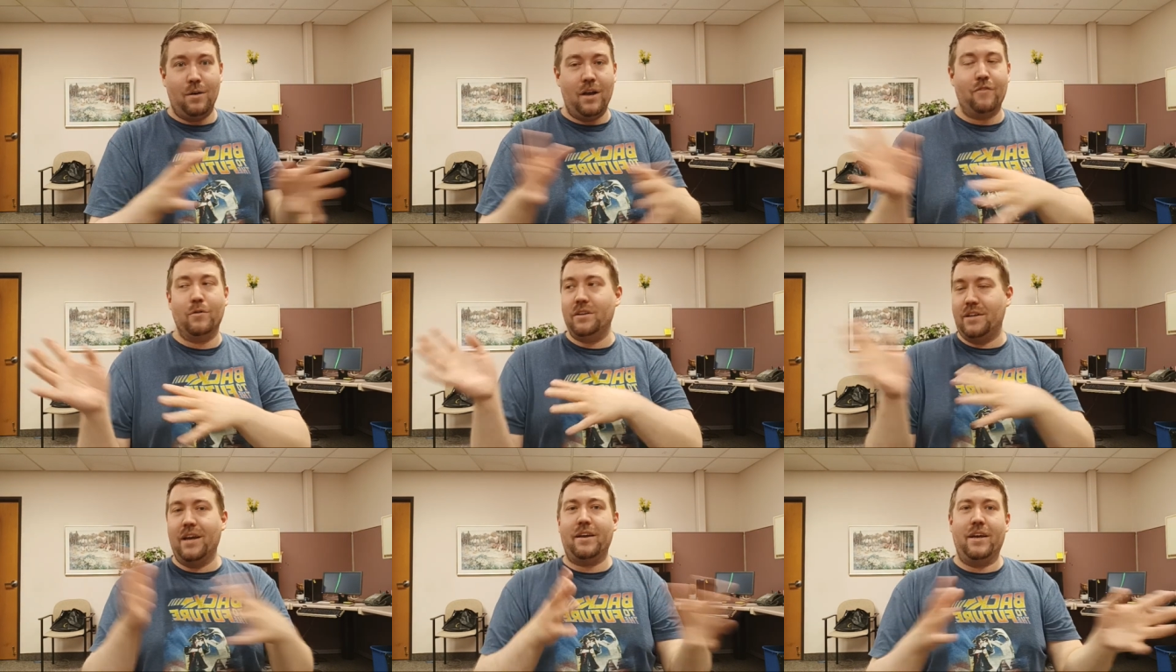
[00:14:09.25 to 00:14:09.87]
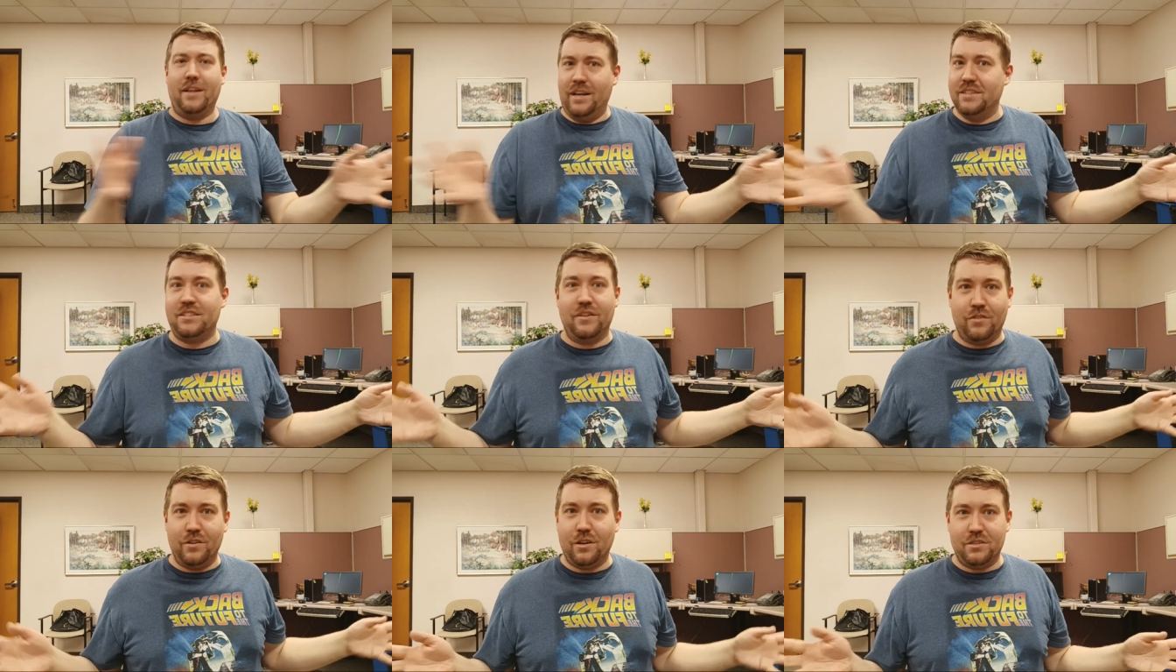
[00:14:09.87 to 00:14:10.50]
Every decade has
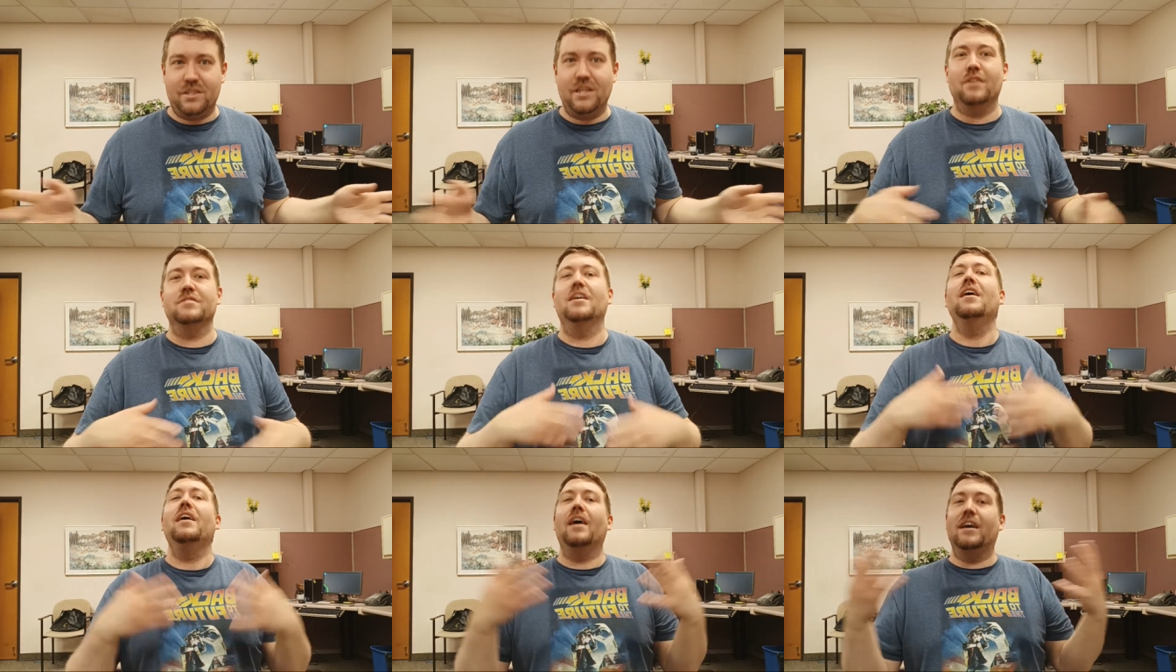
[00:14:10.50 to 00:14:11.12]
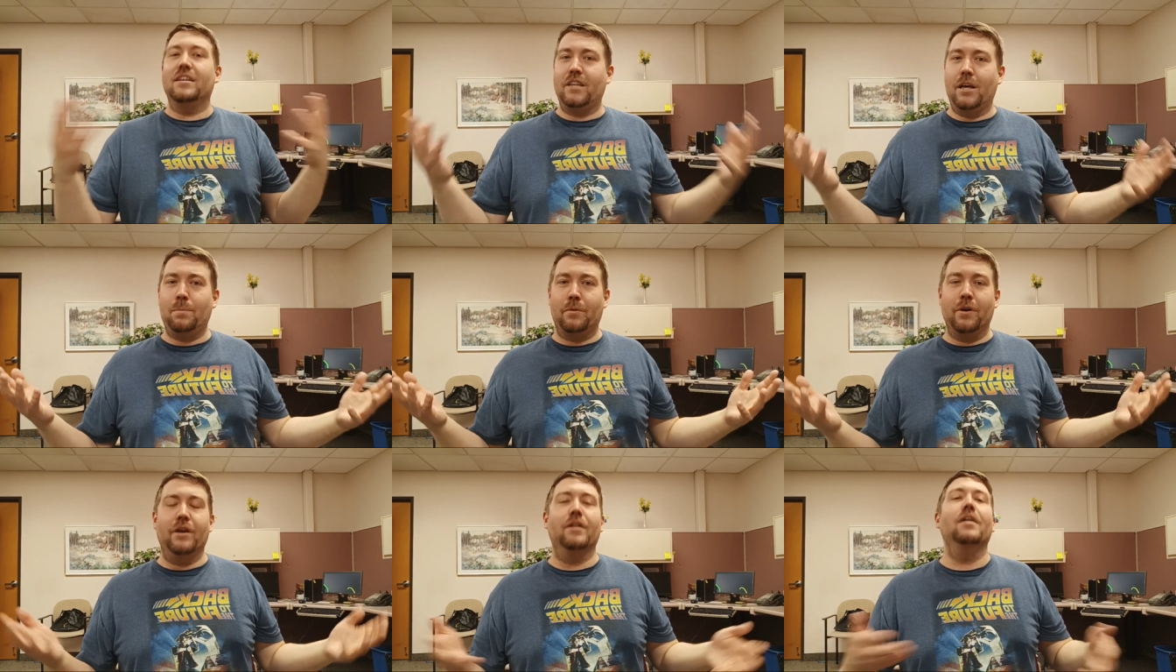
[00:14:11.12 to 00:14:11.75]
different art styles as they
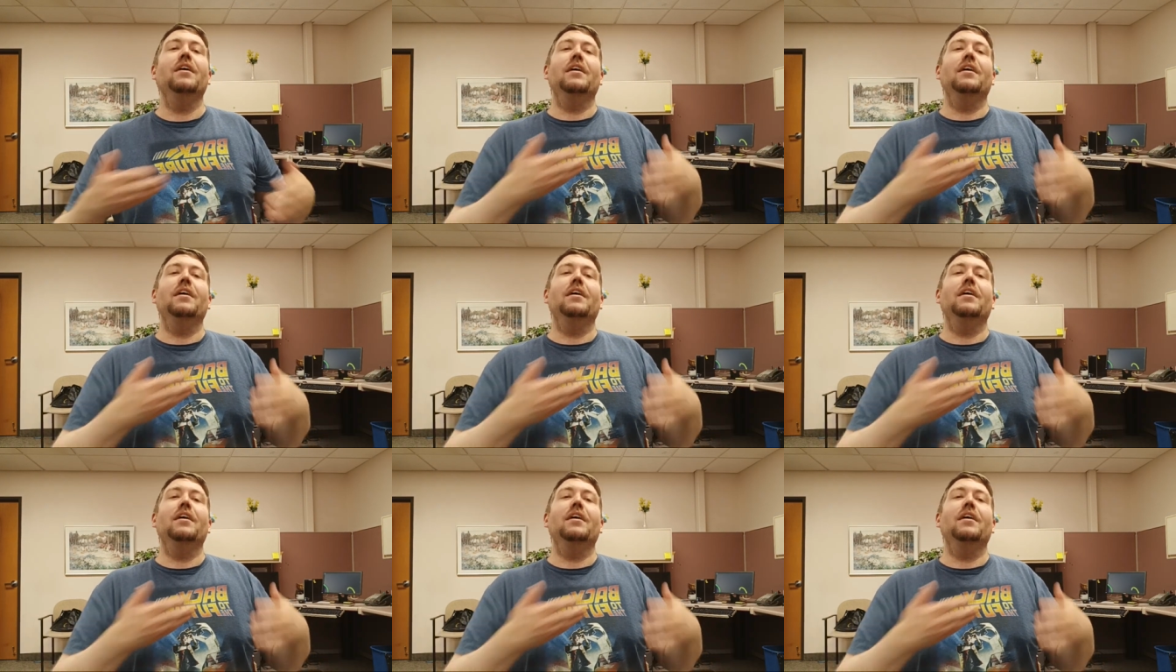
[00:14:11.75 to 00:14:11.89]
upgrade.